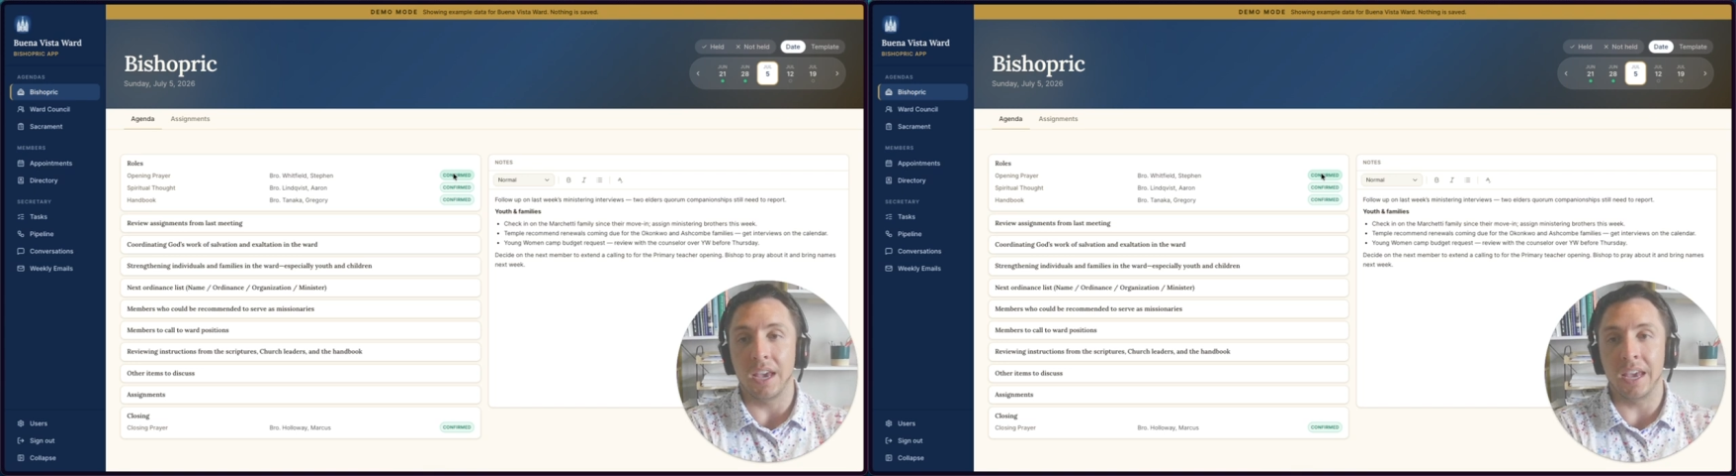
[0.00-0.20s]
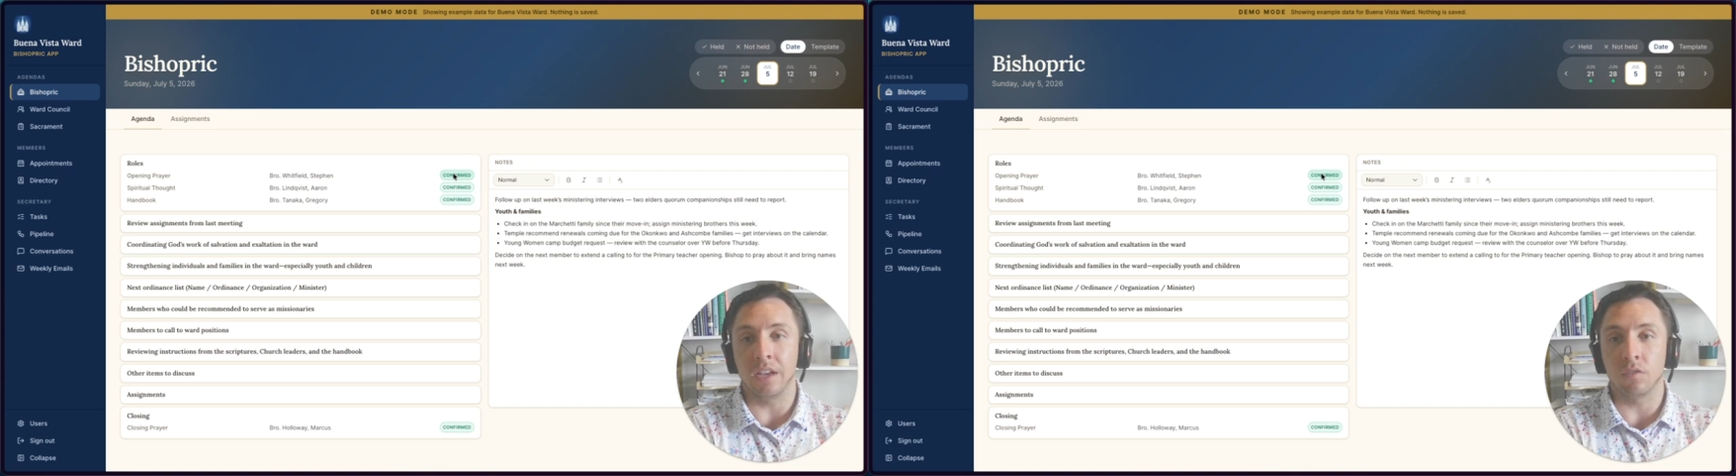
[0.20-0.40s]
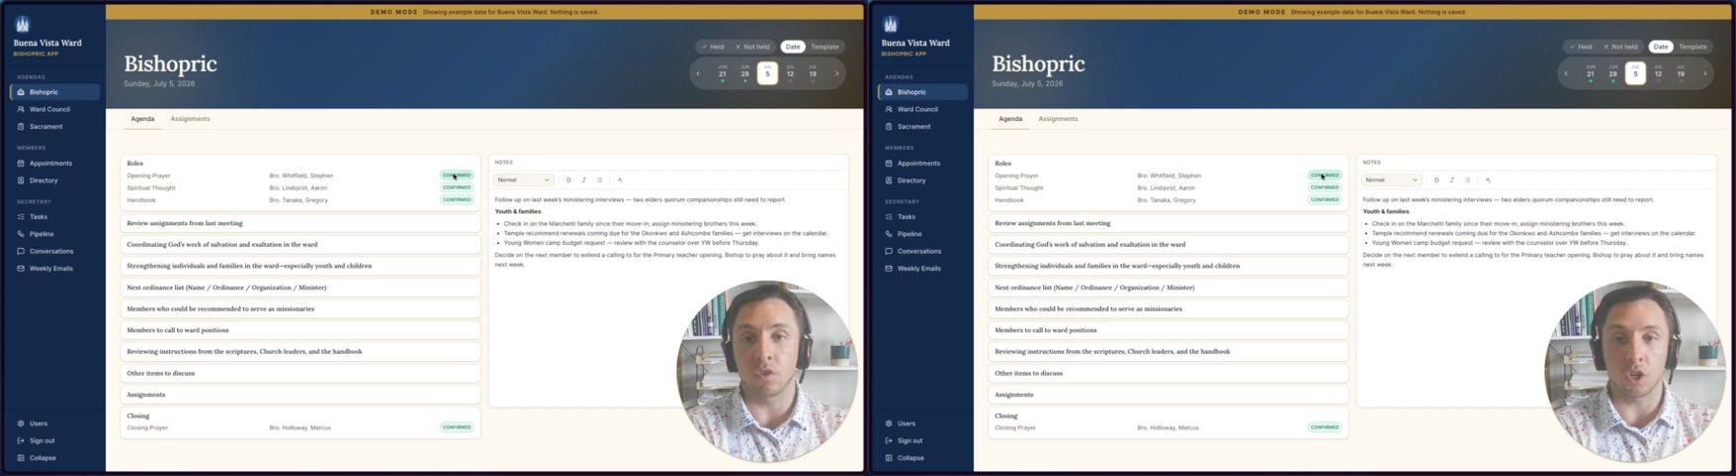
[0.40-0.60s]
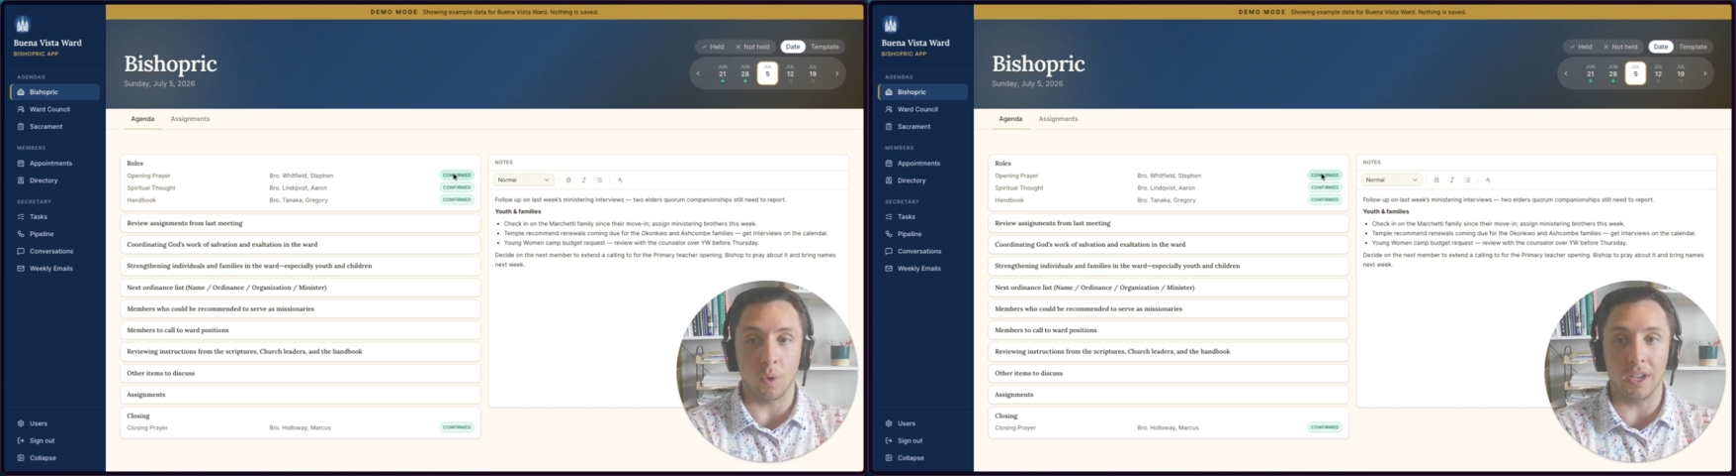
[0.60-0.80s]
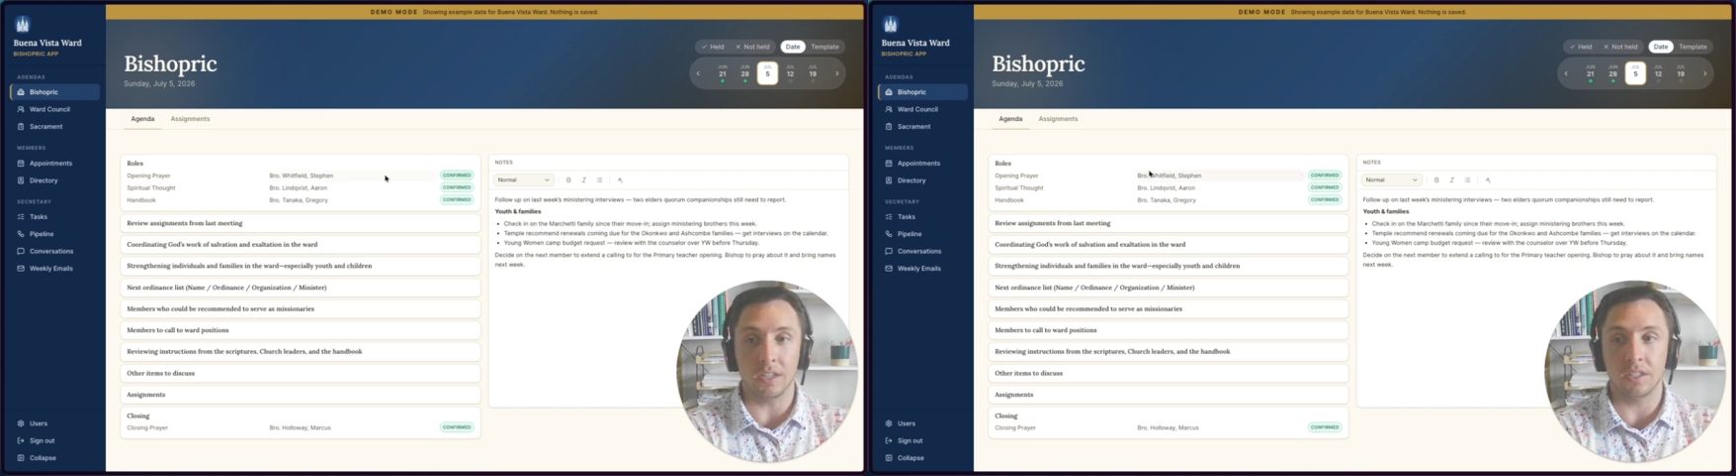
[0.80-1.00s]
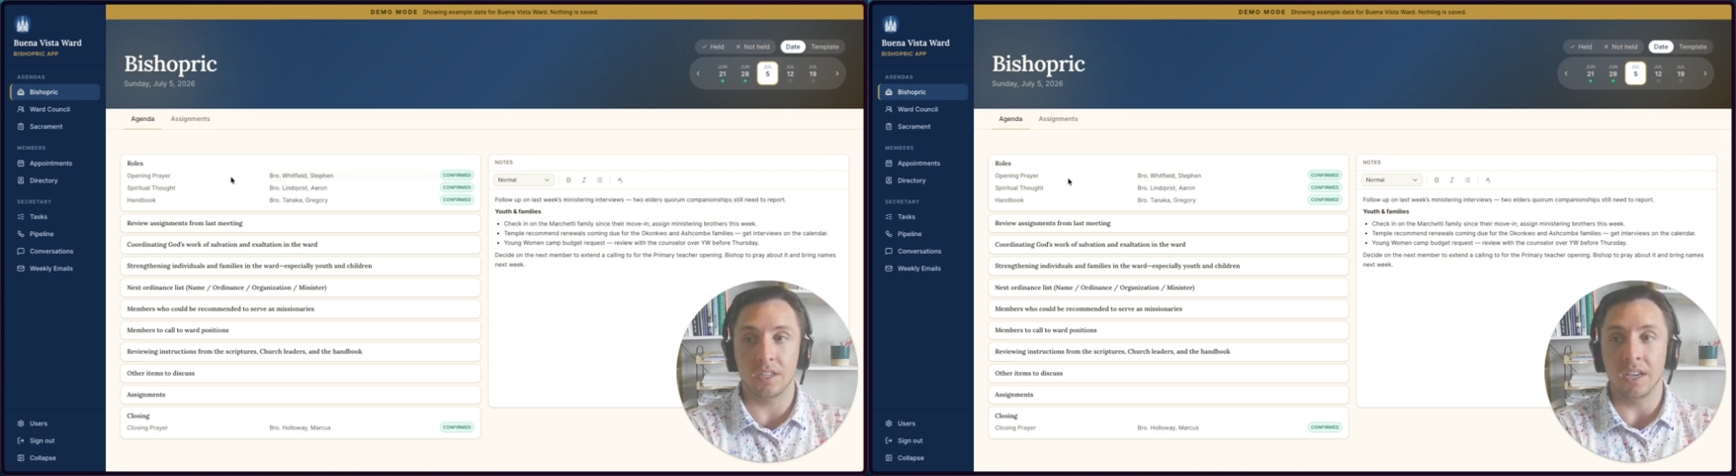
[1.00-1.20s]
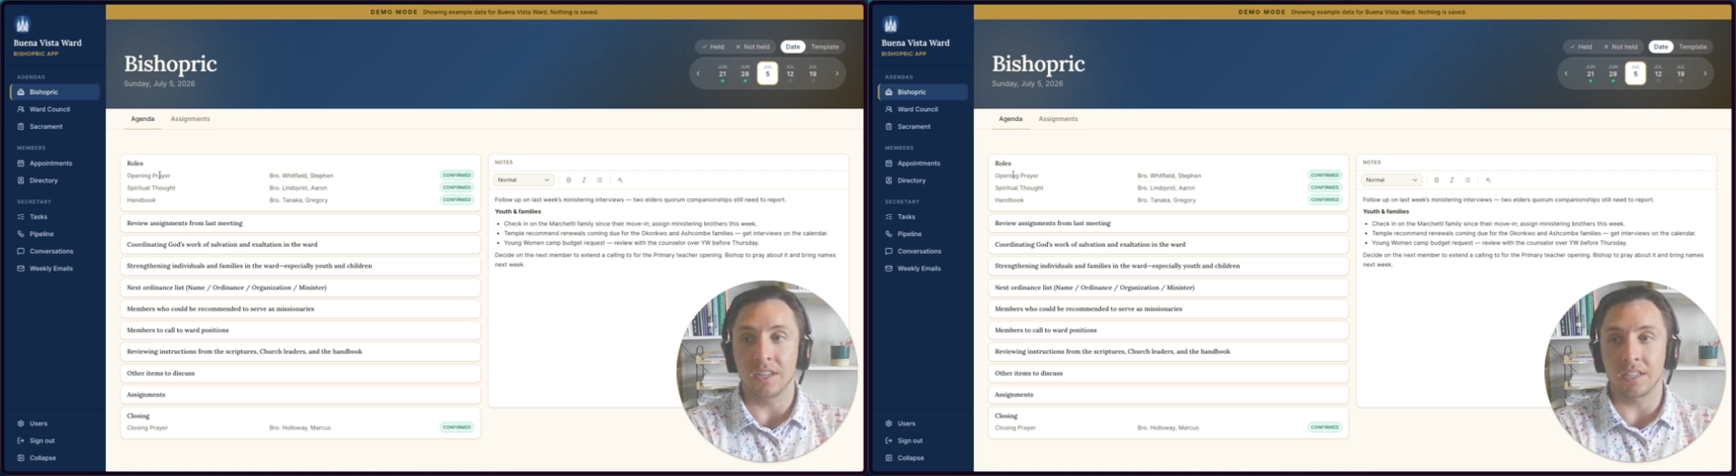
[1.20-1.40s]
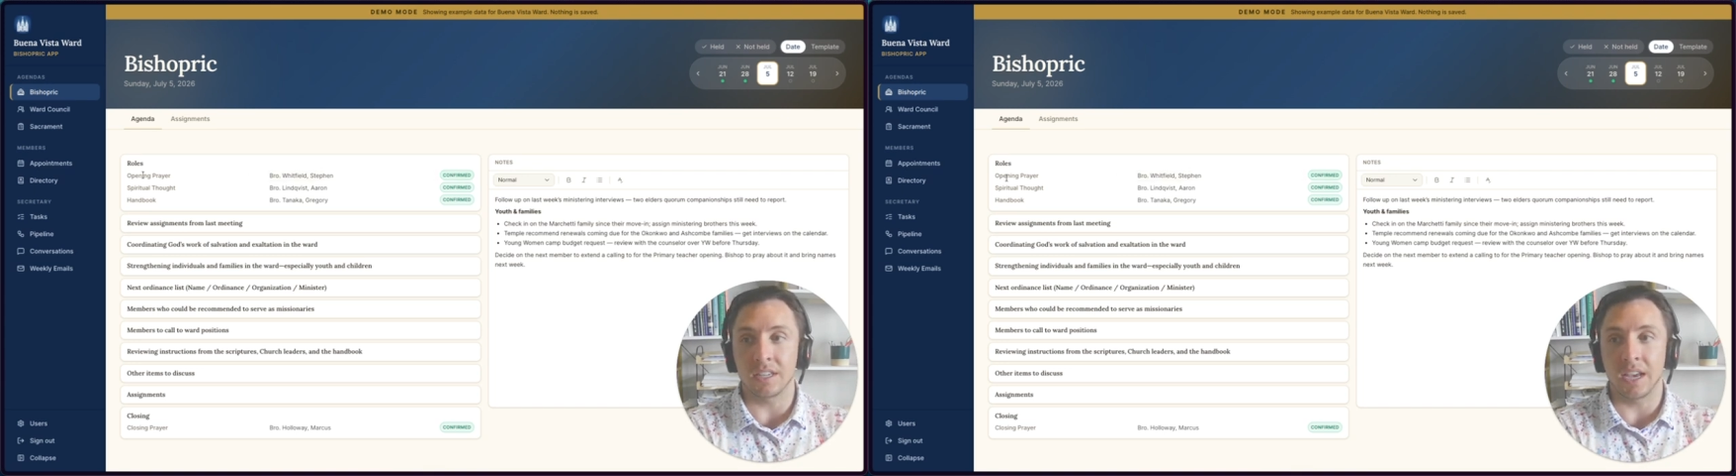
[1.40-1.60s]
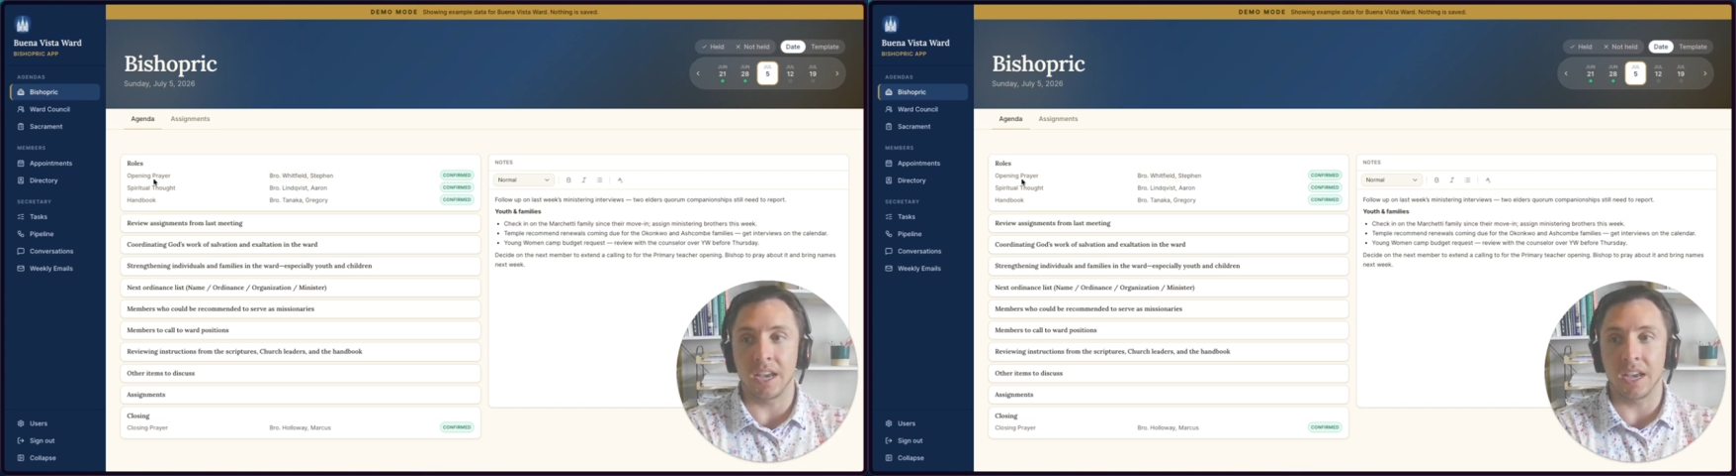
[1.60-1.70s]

a request to say,